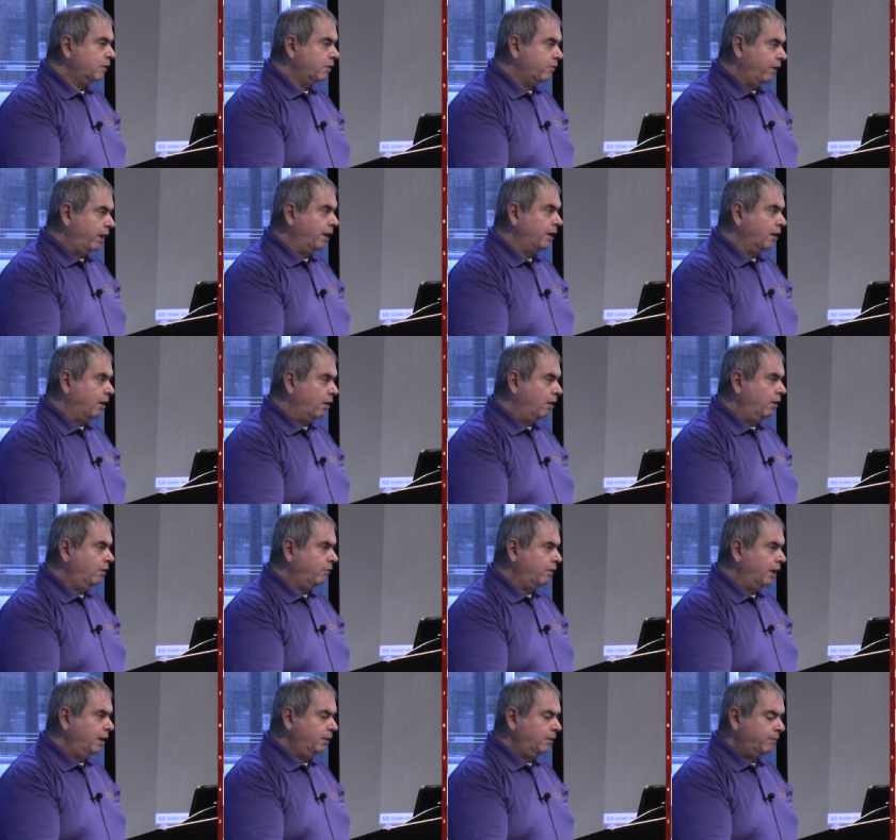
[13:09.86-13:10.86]
Crying hard,
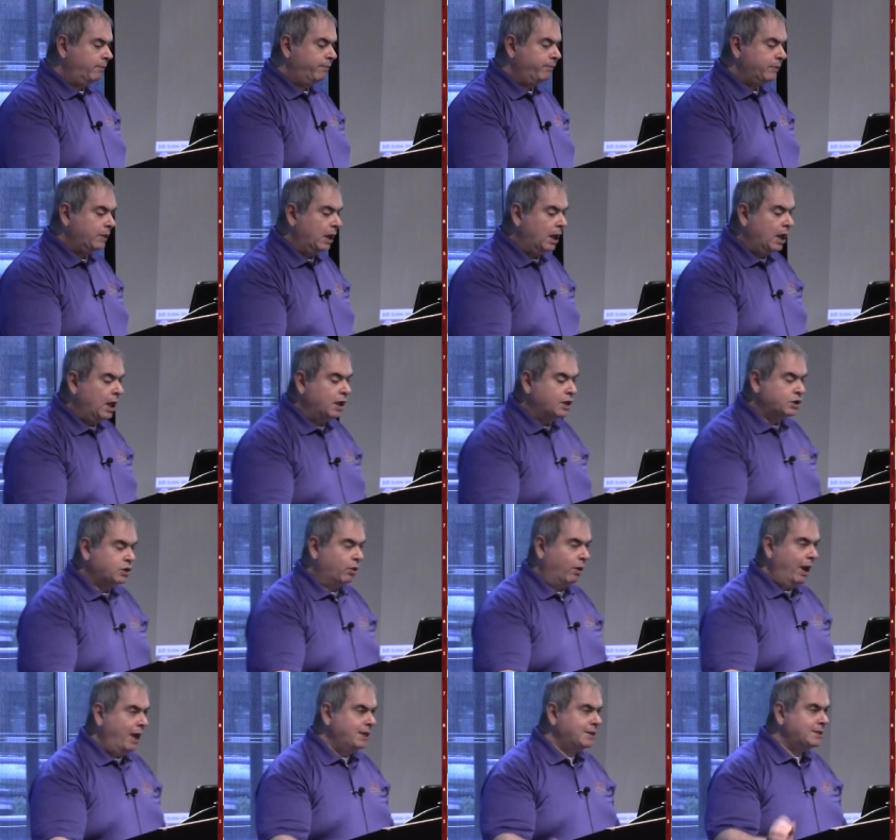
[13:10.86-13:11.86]
right?
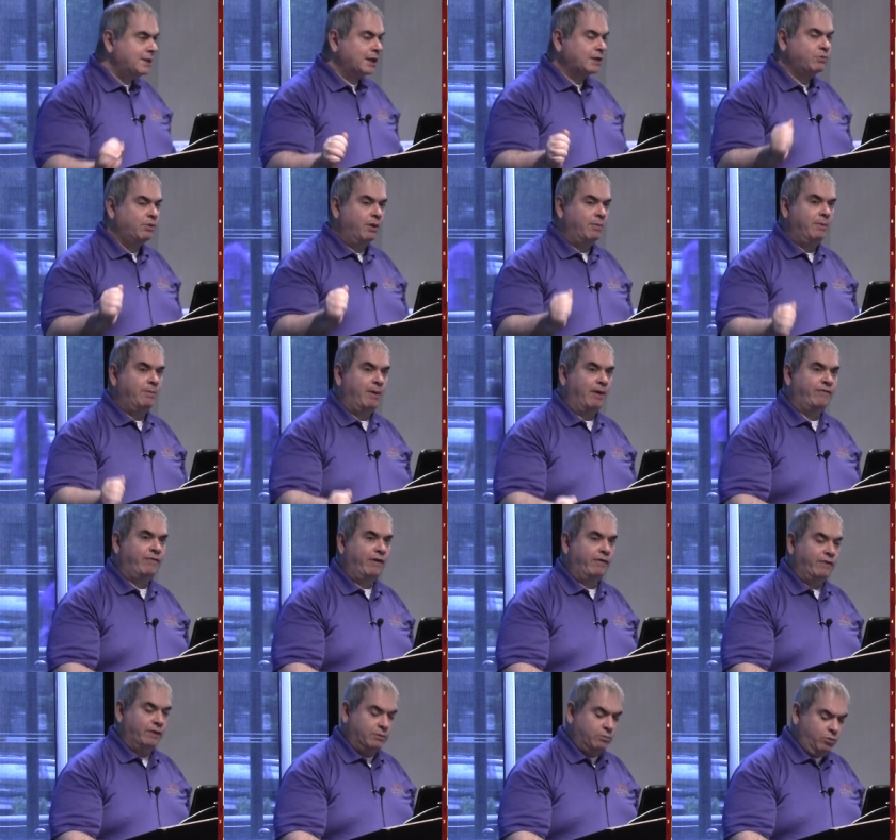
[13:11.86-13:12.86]
So a6 would have been my
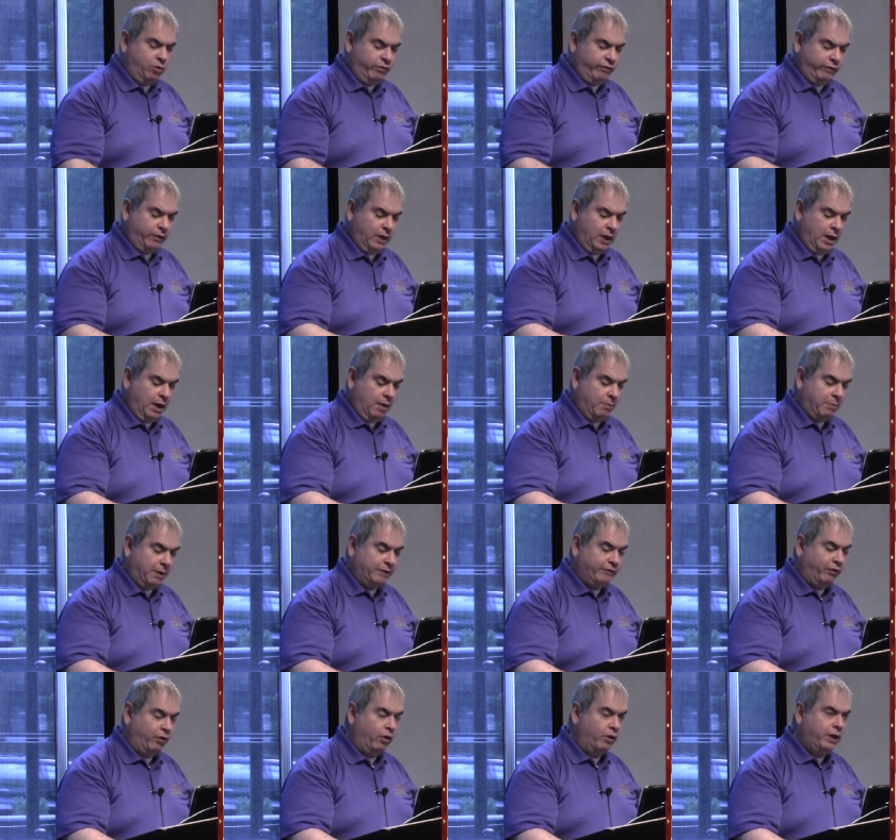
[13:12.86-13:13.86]
favorite move,
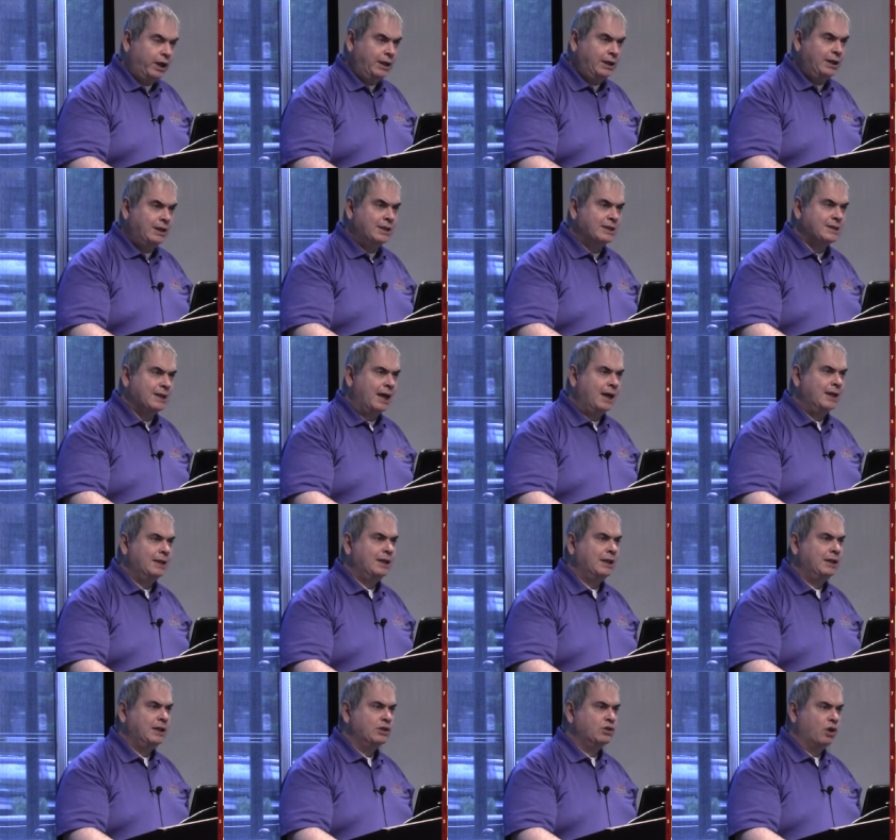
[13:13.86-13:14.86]
but Volokitin decided
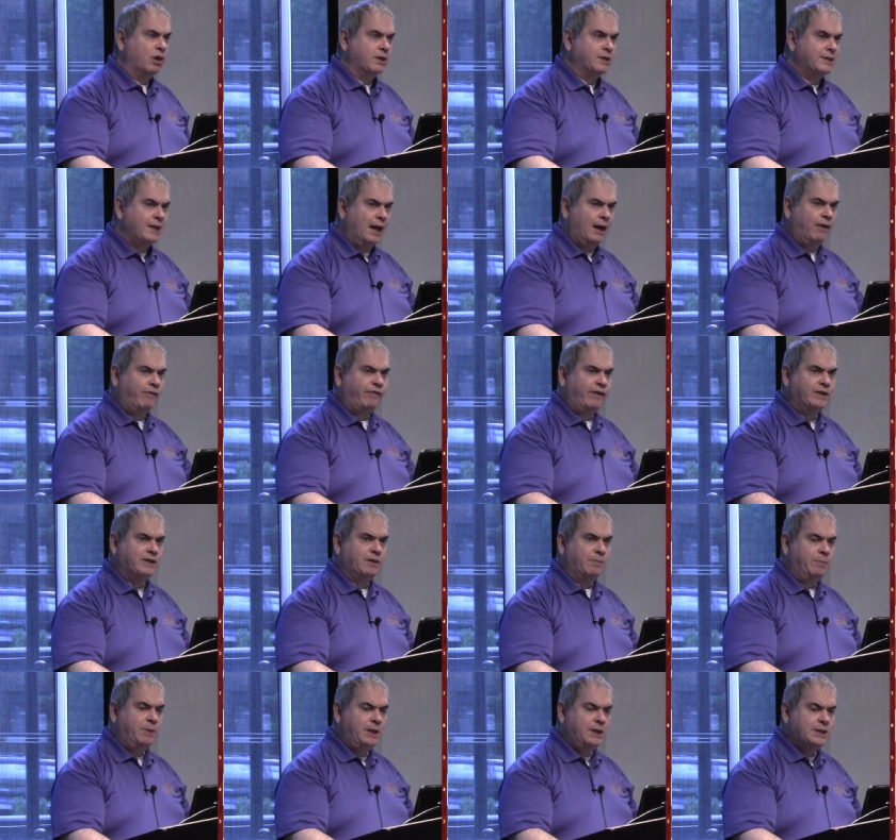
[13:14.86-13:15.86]
that he's going to sacrifice
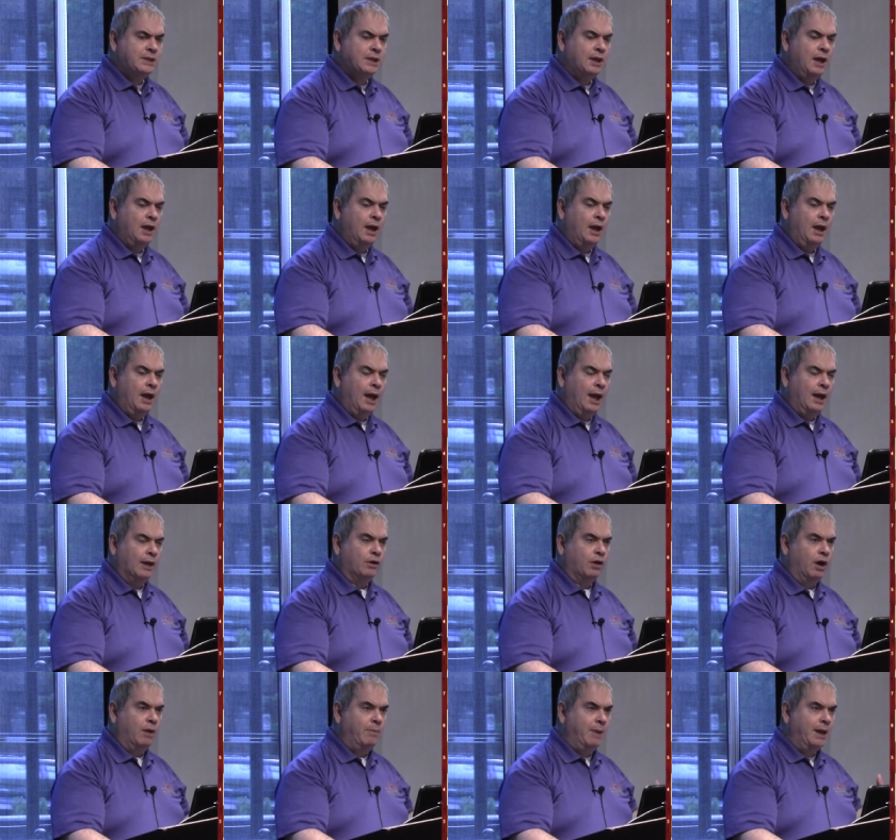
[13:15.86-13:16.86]
a piece
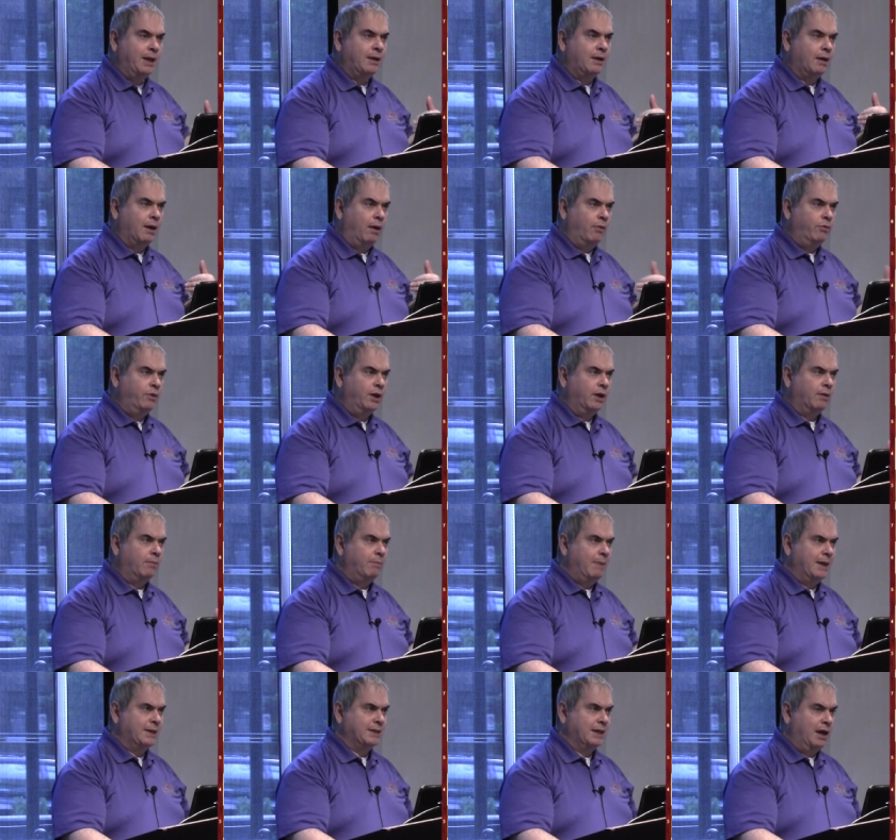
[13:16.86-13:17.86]
and going to make a real
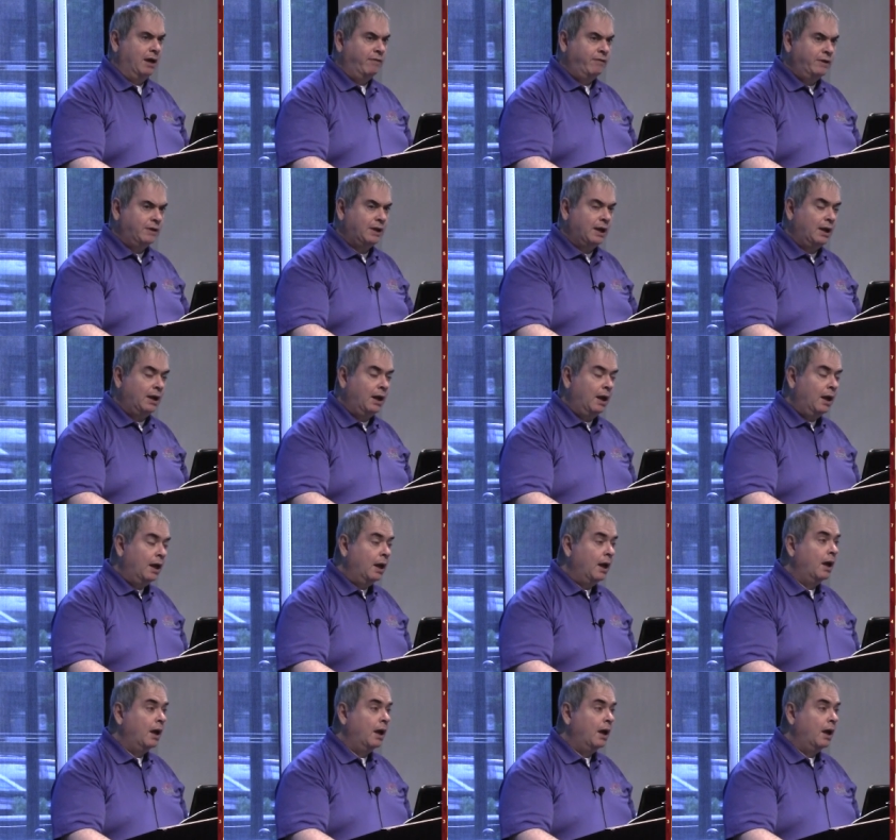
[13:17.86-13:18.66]
mess out of it. And